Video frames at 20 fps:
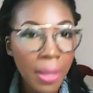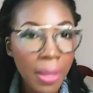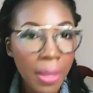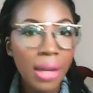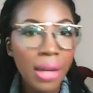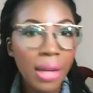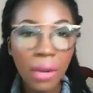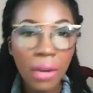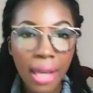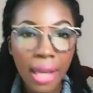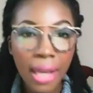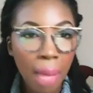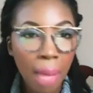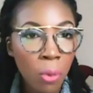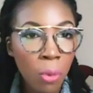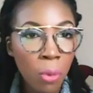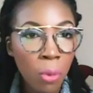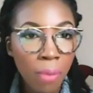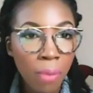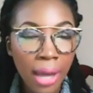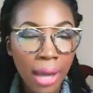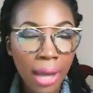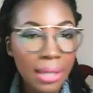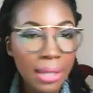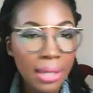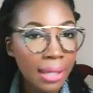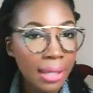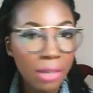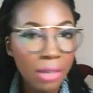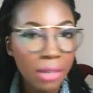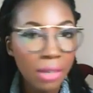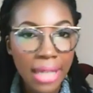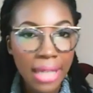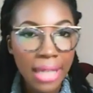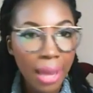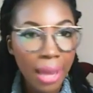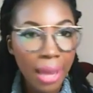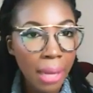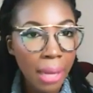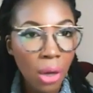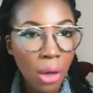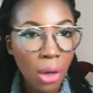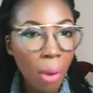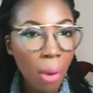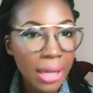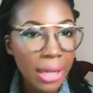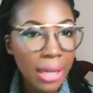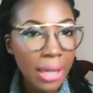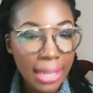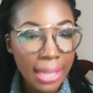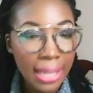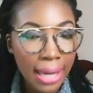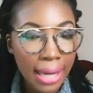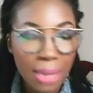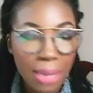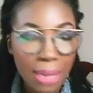Nothing can move me until retirement come or sickness,